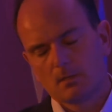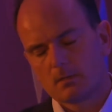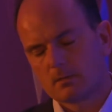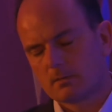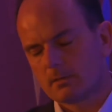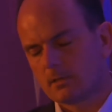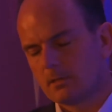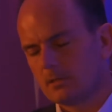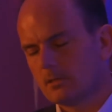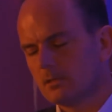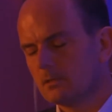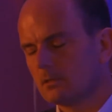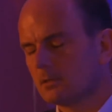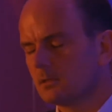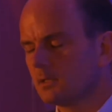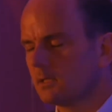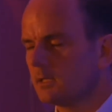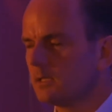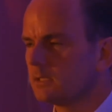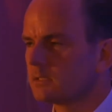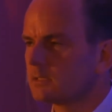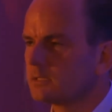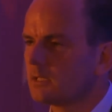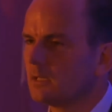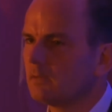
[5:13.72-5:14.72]
The
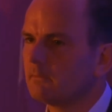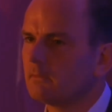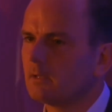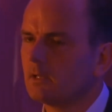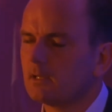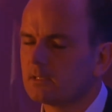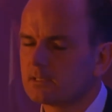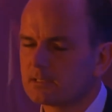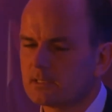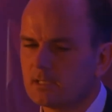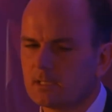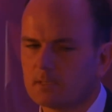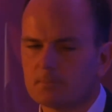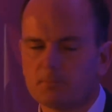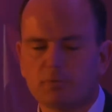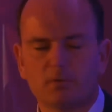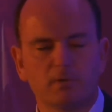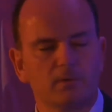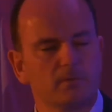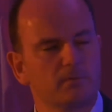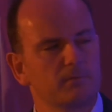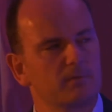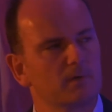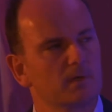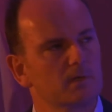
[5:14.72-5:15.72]
unique selling
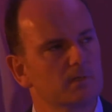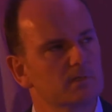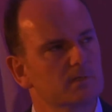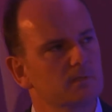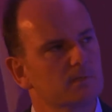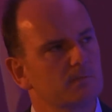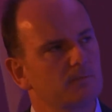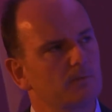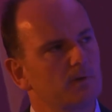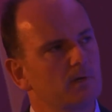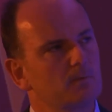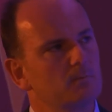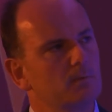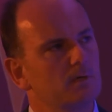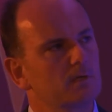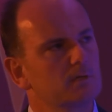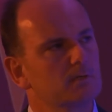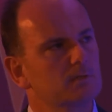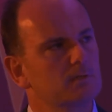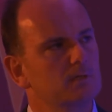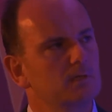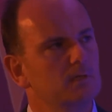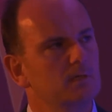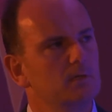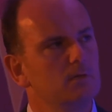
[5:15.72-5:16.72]
point for us is very
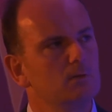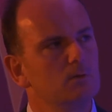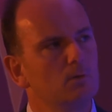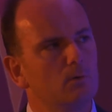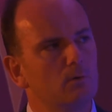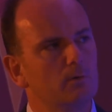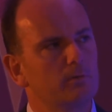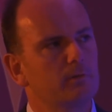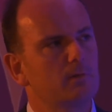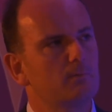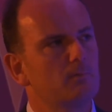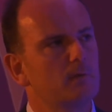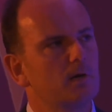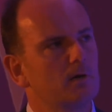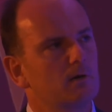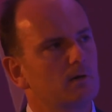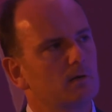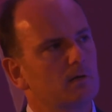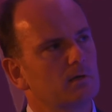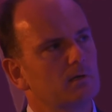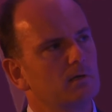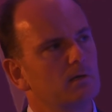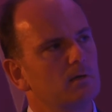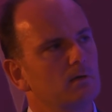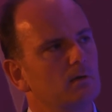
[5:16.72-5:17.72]
much the North
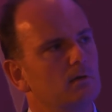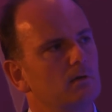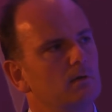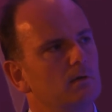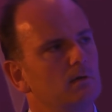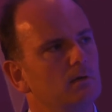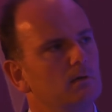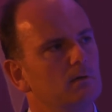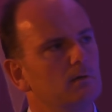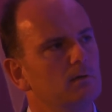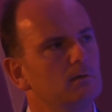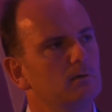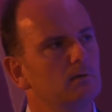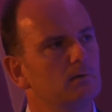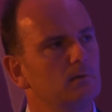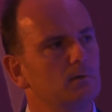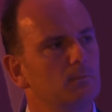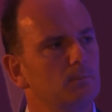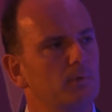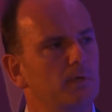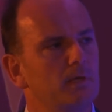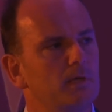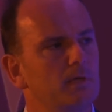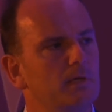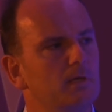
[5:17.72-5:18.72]
America,
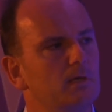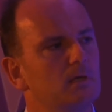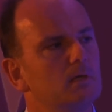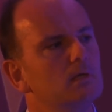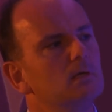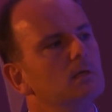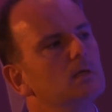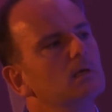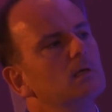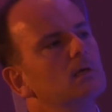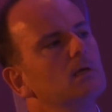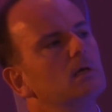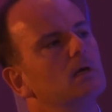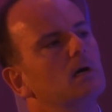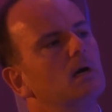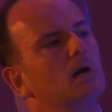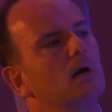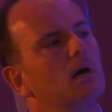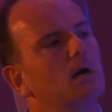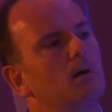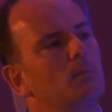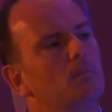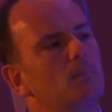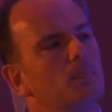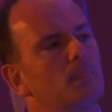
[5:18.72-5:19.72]
European
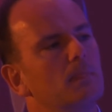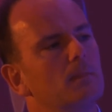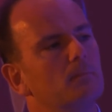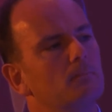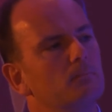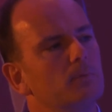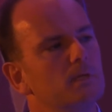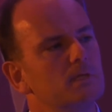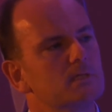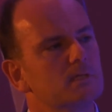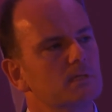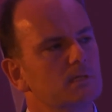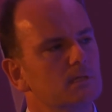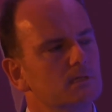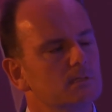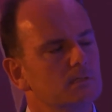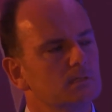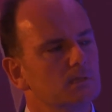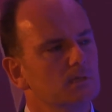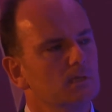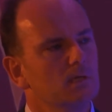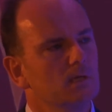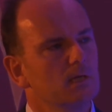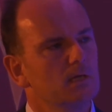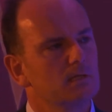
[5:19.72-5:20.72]

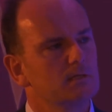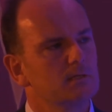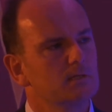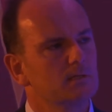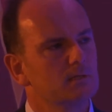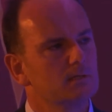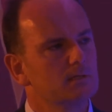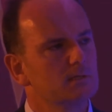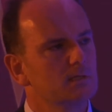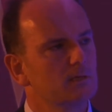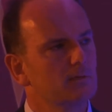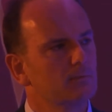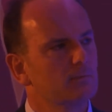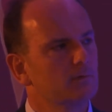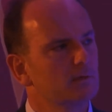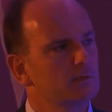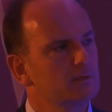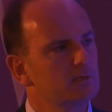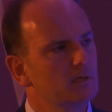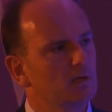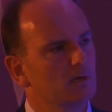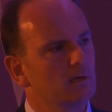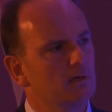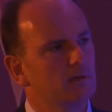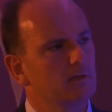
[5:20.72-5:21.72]
business. As you can see from the
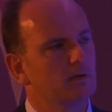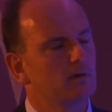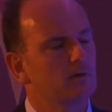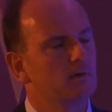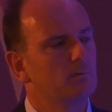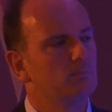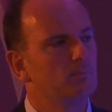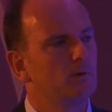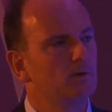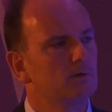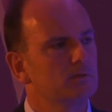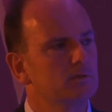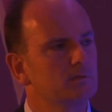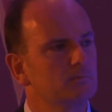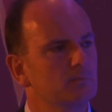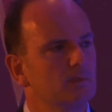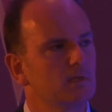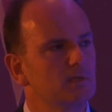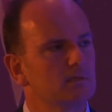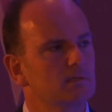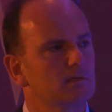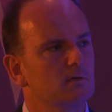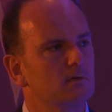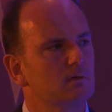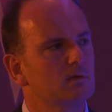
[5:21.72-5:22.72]
chart there at the bottom,
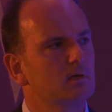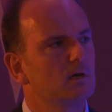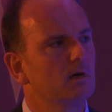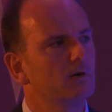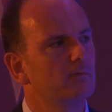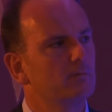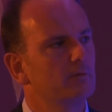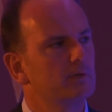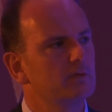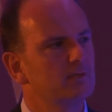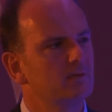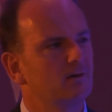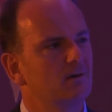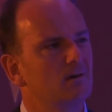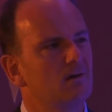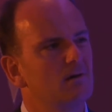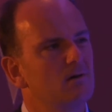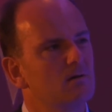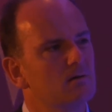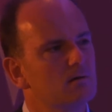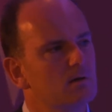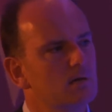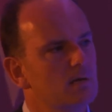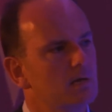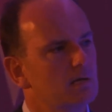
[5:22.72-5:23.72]
that's our coverage, our
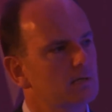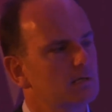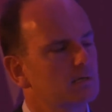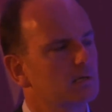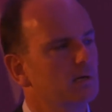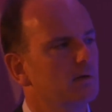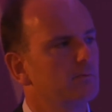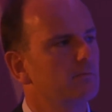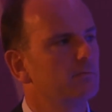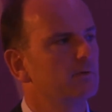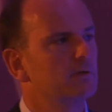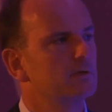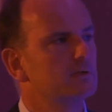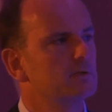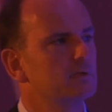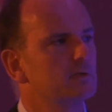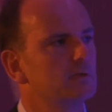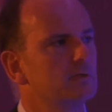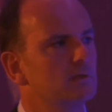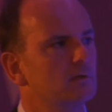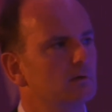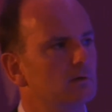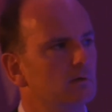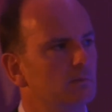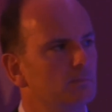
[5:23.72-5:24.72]
on-net coverage in
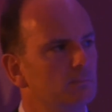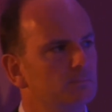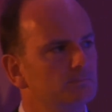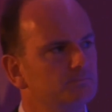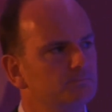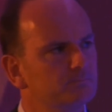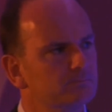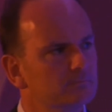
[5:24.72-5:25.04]
Europe.